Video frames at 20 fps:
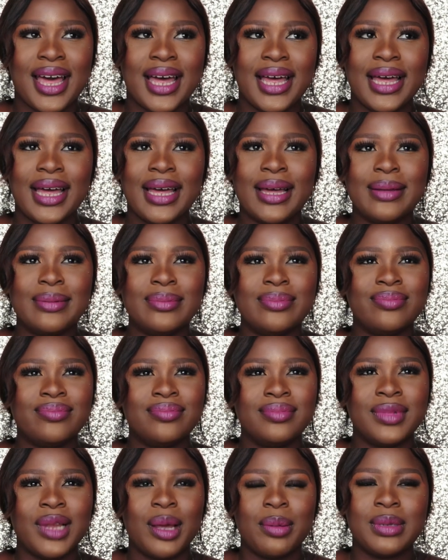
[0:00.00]

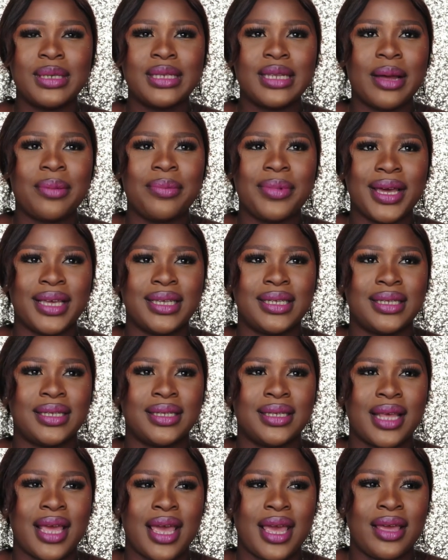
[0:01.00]
Let me start by
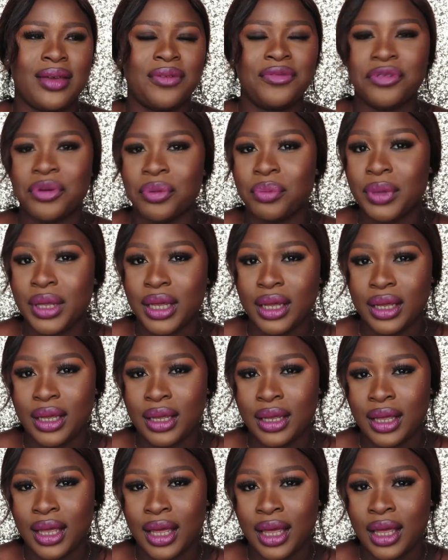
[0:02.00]
saying, for
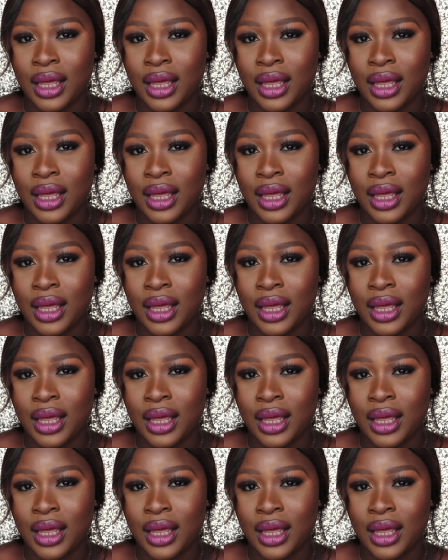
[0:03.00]
me,